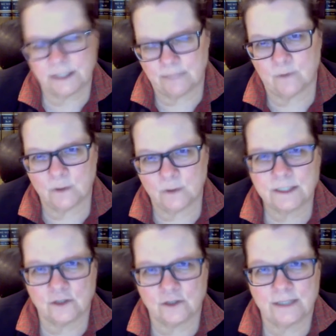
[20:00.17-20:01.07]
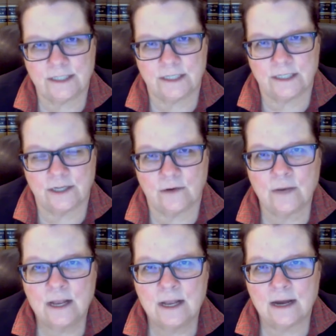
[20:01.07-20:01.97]
and bolts that you'll need to know
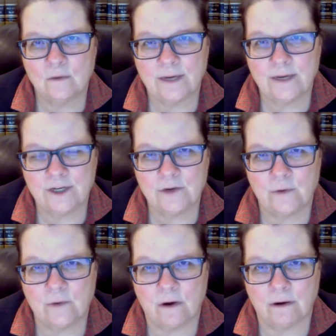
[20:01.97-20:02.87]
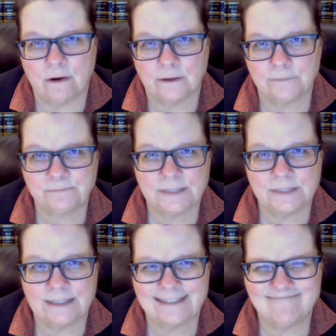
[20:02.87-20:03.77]
when you are
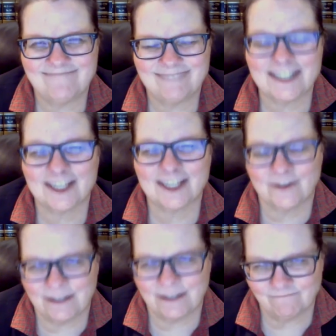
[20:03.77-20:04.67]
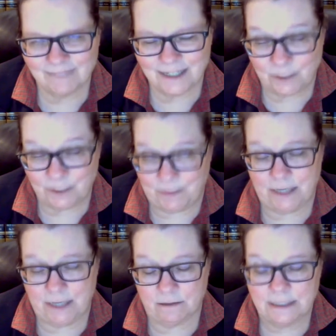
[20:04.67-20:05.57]
considering an
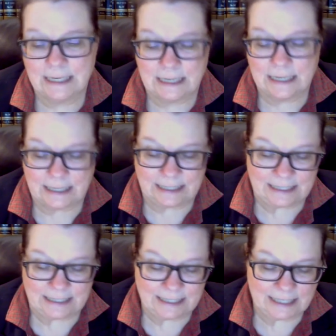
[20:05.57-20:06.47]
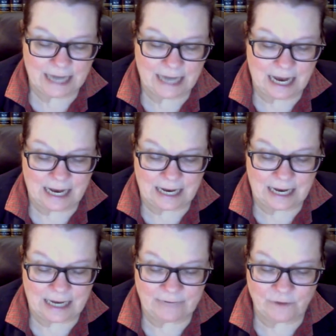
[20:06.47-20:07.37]
appeal.
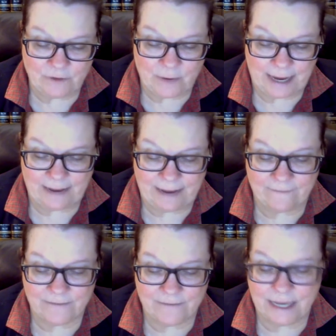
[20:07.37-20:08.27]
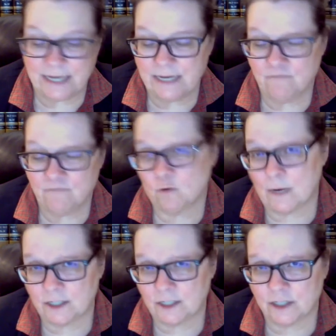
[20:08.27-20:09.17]
If you have any
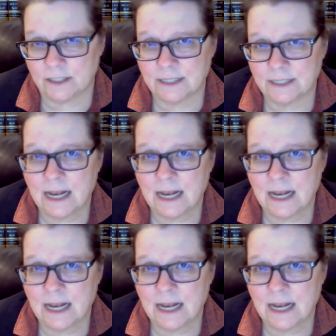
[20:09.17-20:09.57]
questions,